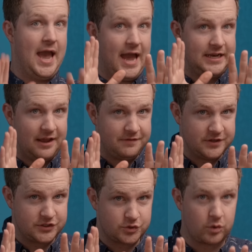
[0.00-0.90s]
and have
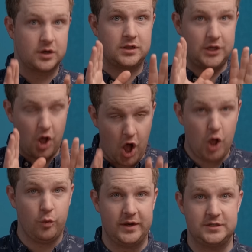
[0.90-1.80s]
historically
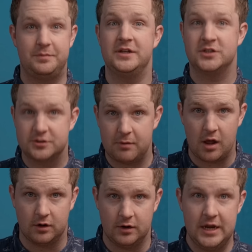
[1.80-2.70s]
always been
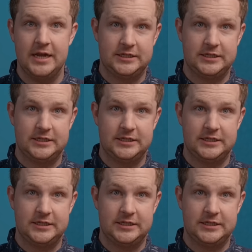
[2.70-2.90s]
smaller,